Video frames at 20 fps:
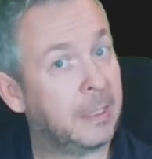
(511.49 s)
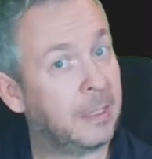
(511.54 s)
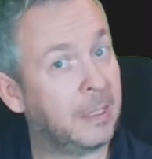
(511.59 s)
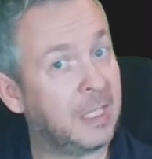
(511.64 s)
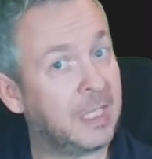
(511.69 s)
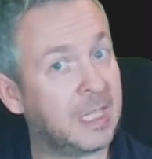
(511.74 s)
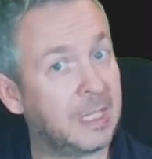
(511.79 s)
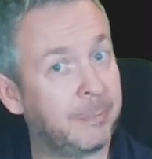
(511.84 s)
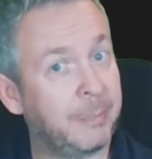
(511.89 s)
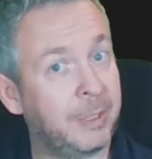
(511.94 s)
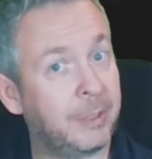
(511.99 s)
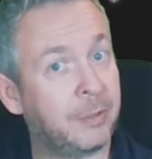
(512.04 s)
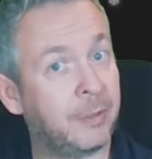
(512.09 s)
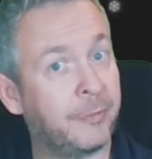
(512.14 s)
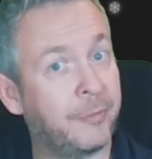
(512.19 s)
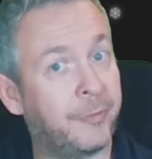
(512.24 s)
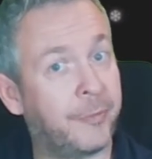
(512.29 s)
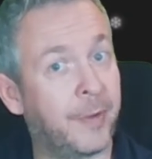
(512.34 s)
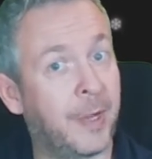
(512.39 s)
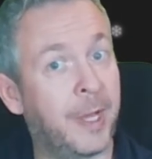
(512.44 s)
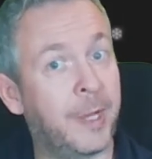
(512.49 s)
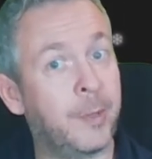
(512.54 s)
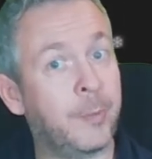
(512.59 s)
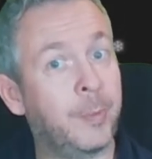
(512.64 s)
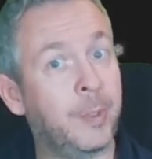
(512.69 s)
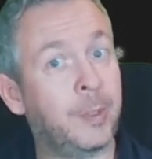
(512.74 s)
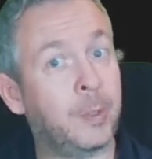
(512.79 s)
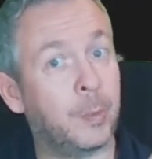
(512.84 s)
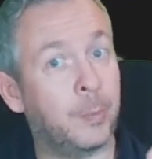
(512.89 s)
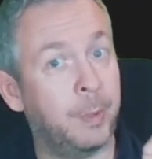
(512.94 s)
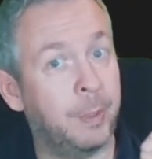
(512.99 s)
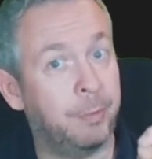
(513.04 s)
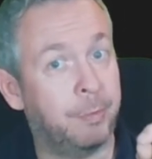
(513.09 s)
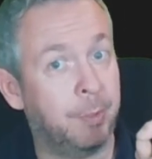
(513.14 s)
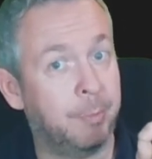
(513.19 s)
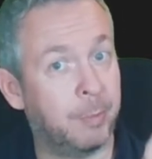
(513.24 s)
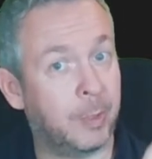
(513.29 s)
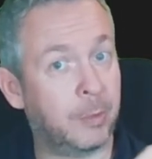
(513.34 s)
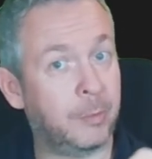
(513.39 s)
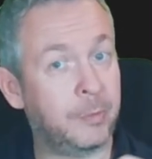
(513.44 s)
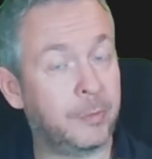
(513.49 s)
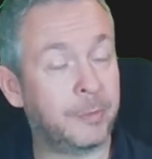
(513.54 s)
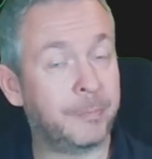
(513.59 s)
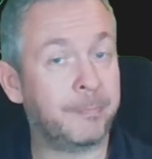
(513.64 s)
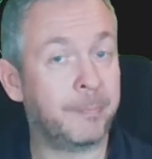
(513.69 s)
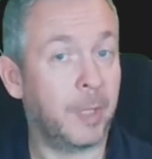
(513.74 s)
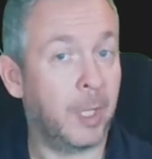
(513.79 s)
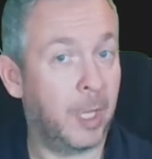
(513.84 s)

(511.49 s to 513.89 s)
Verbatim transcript: A little bit of fun with winter mode,